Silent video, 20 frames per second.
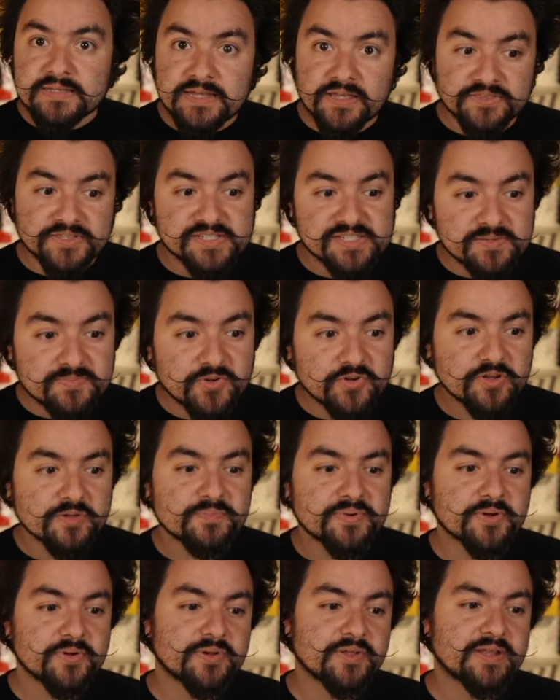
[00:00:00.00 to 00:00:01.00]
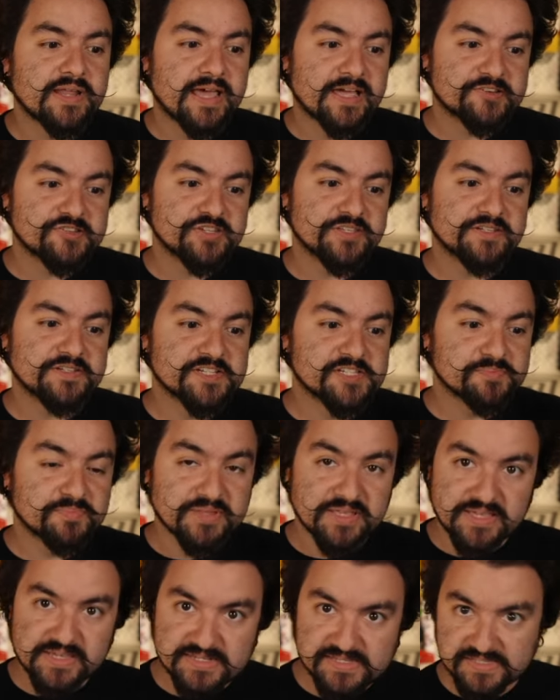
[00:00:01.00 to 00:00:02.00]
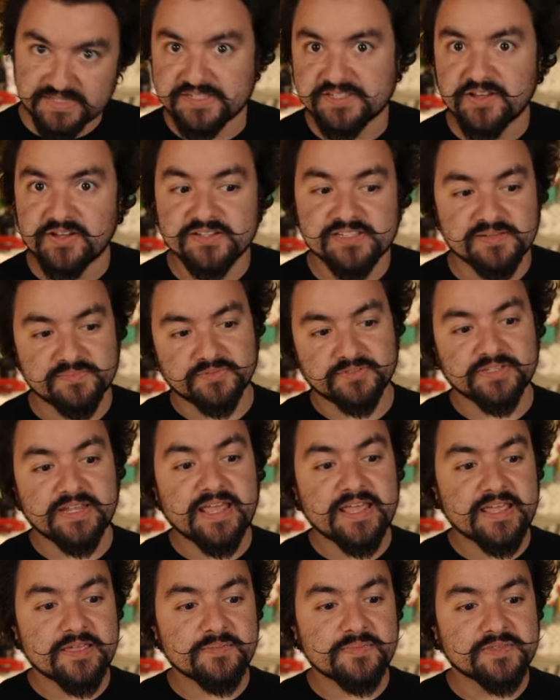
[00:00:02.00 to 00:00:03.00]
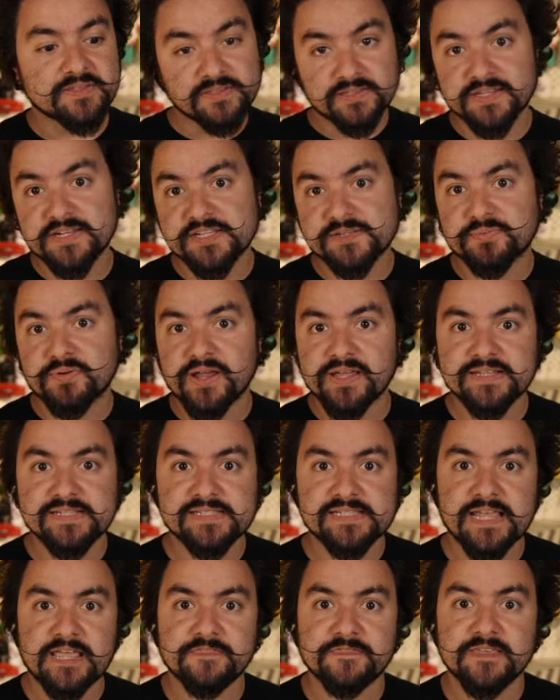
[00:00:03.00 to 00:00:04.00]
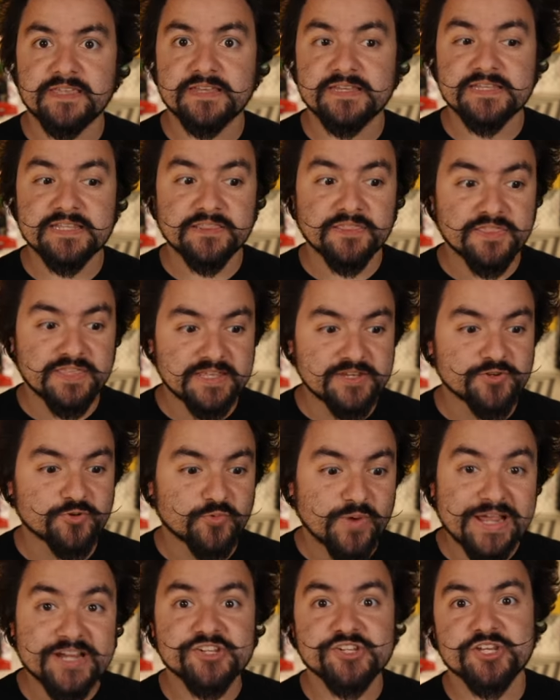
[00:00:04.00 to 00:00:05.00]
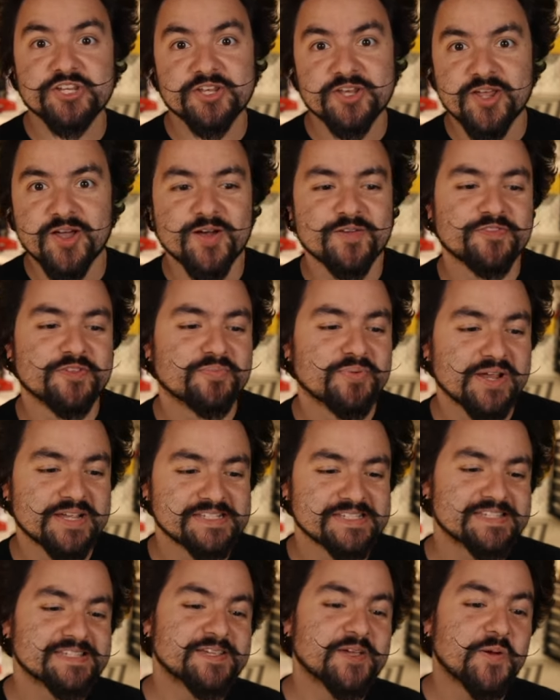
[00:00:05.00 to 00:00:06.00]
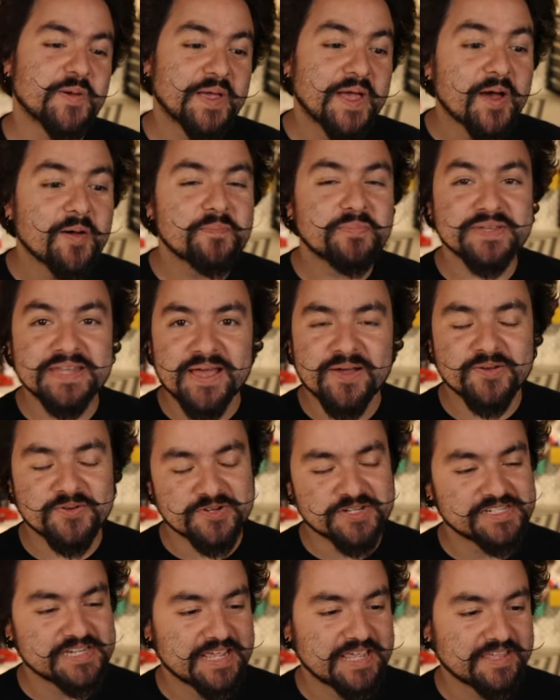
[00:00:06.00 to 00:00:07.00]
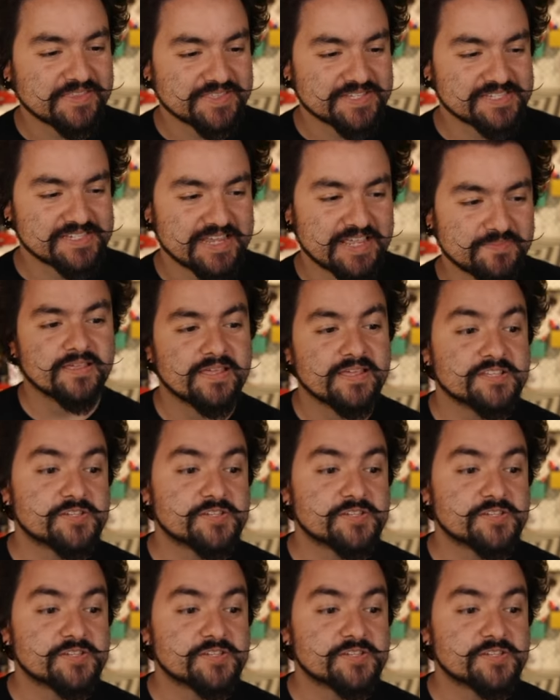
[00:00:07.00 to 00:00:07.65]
Now the symbol component actually displays the stock symbol name, the latest price, and then the direction of the price. Is it going up, down, or staying the same?